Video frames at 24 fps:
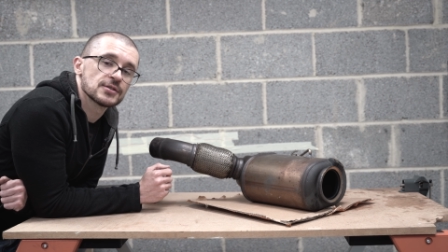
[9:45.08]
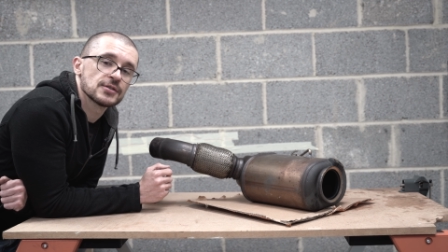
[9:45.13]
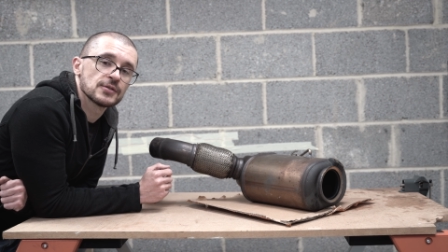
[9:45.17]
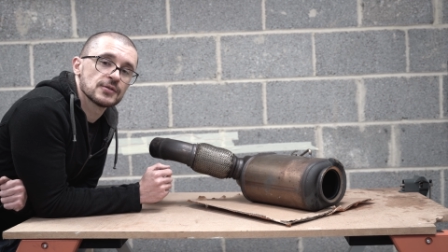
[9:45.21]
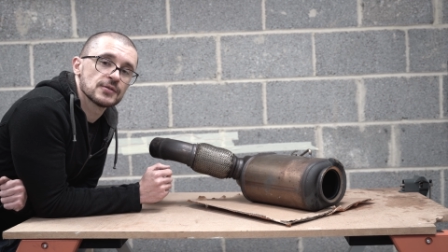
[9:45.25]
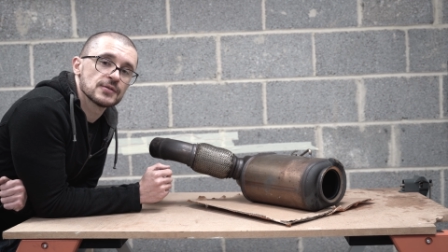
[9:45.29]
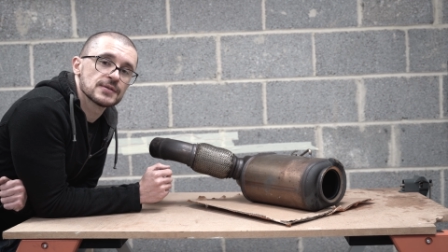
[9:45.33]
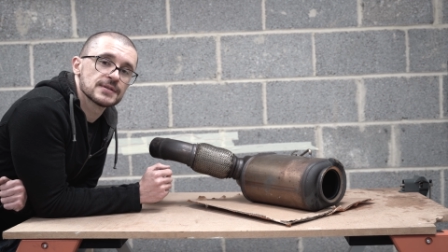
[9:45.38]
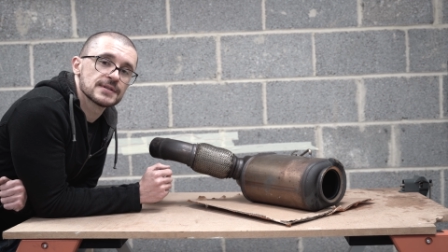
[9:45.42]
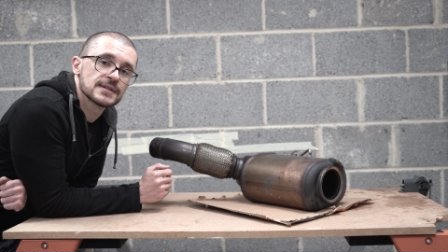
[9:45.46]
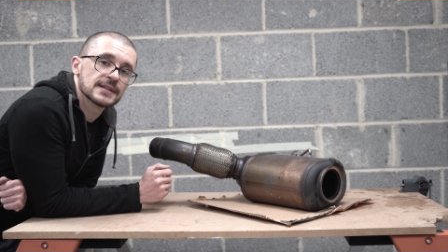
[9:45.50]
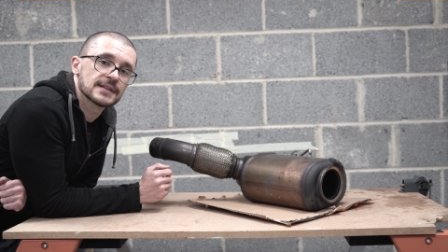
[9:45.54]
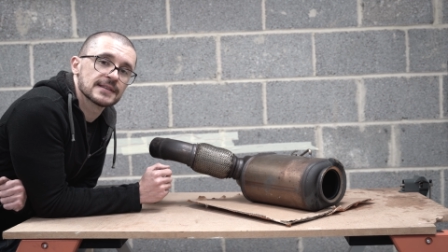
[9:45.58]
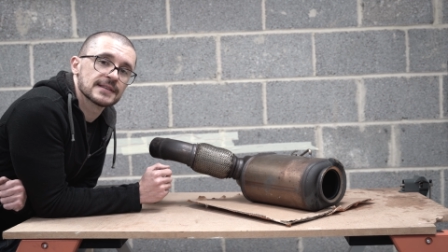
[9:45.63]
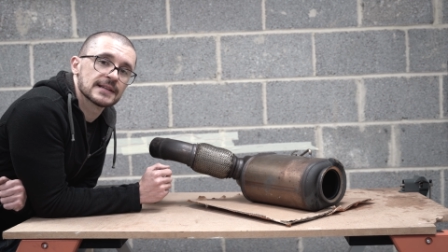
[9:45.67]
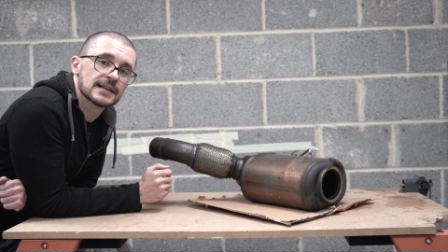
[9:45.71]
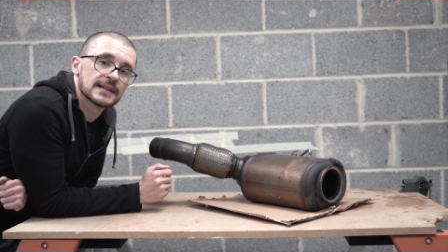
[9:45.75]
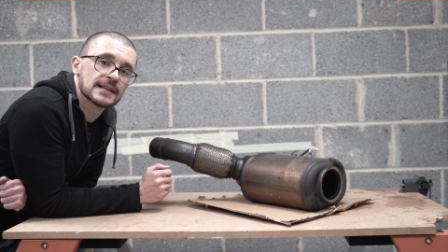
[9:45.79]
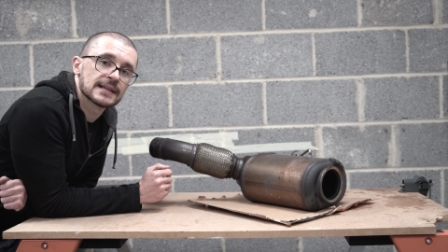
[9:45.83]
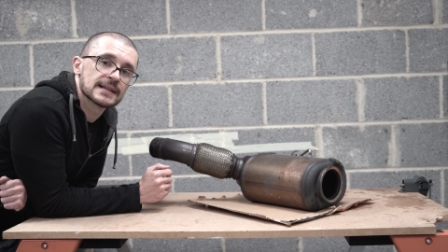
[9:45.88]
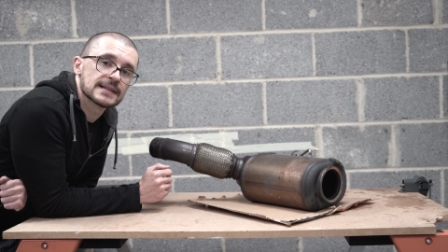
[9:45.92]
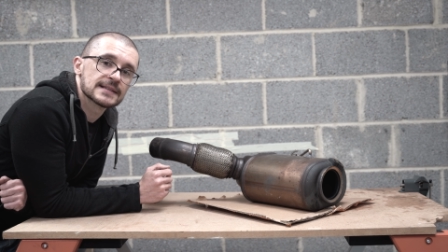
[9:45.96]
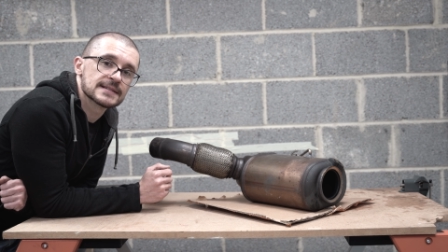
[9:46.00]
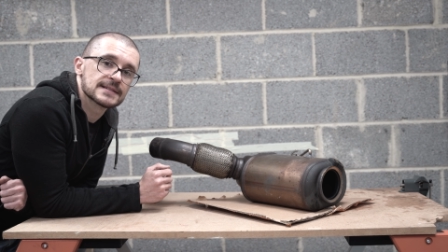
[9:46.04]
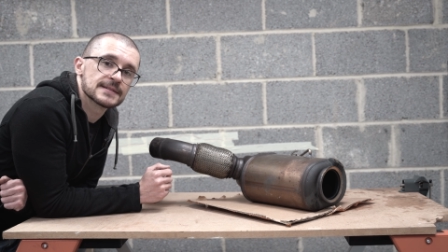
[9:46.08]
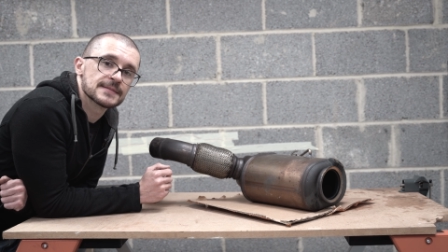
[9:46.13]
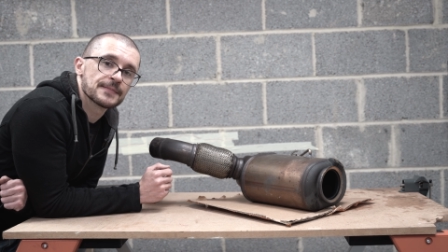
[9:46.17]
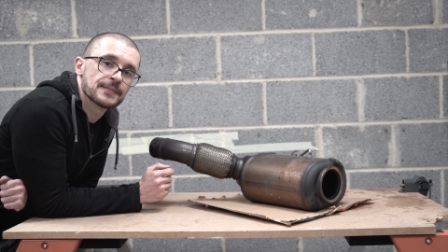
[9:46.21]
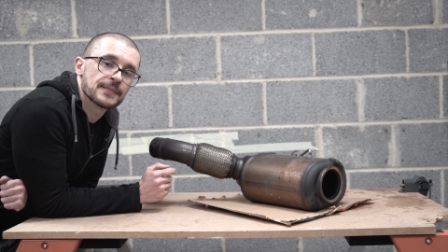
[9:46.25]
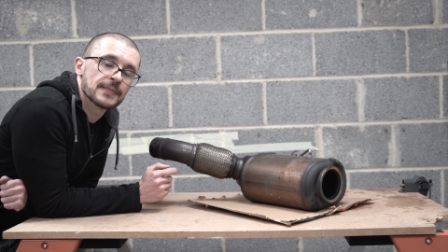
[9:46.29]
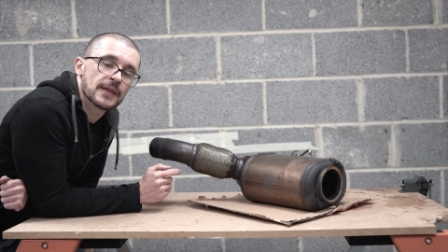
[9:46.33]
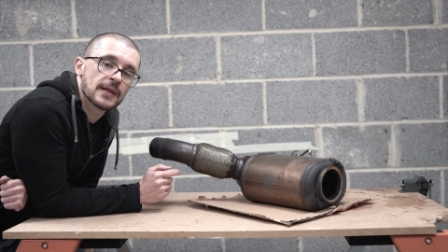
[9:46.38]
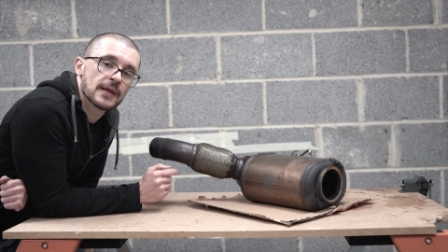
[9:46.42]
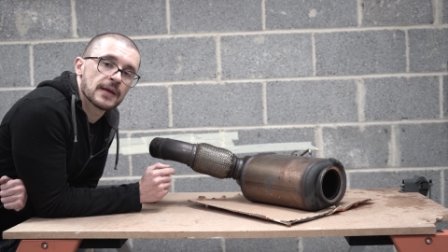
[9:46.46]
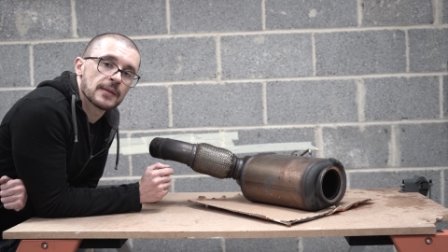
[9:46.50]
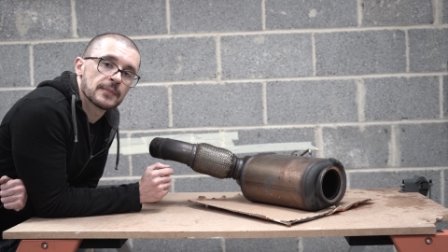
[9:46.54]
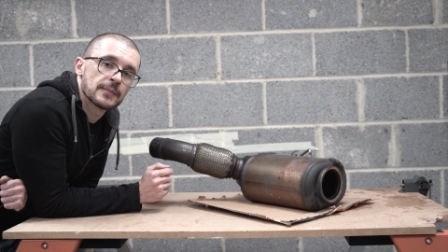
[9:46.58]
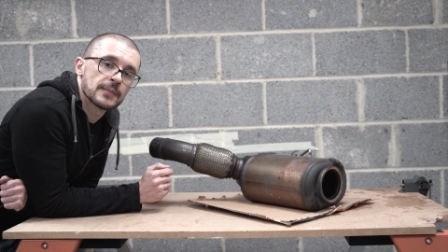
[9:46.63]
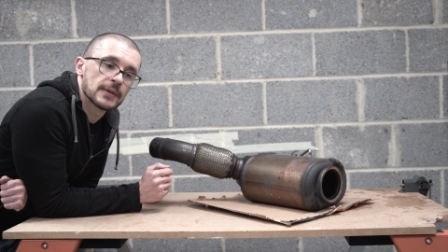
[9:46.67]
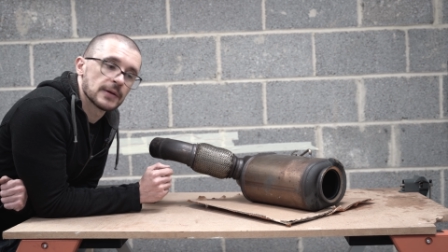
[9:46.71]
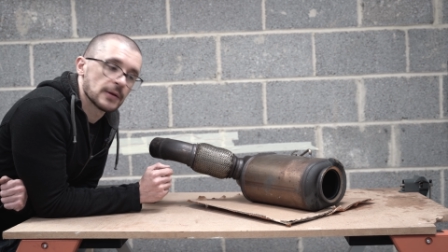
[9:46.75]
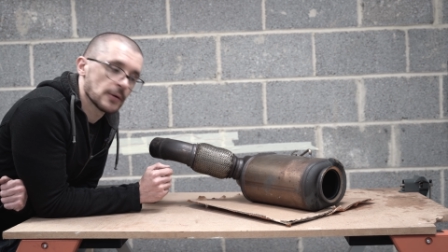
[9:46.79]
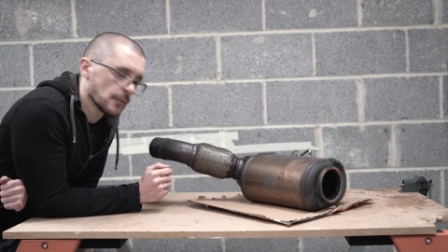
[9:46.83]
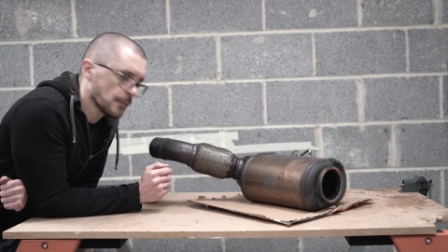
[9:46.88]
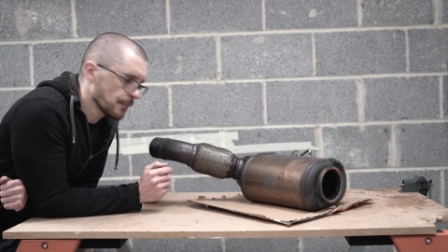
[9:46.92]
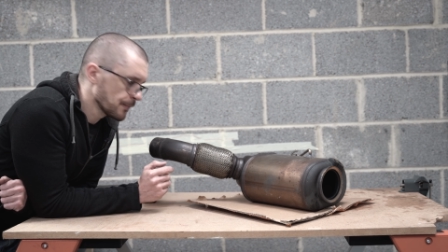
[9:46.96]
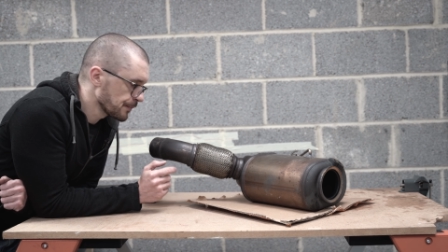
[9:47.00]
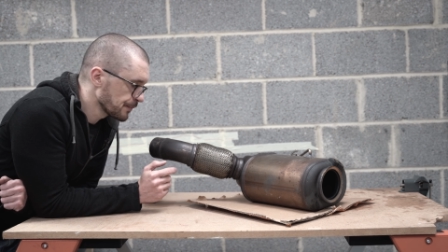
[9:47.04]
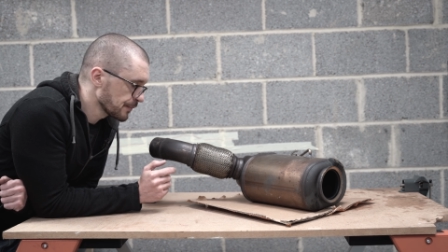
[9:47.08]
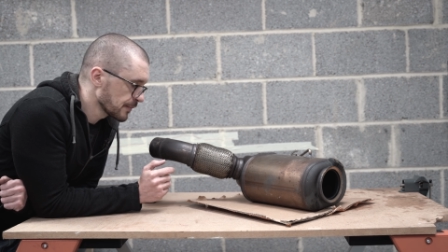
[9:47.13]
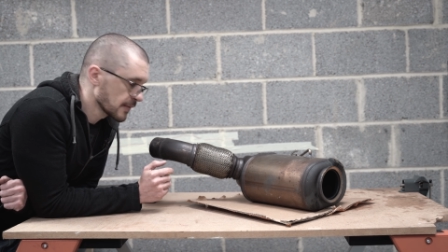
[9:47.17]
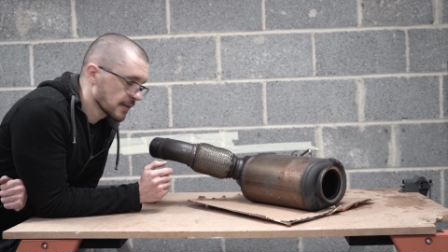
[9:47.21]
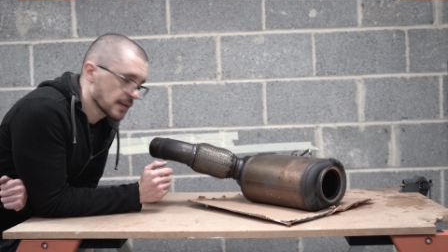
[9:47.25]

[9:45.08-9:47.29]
using the links below.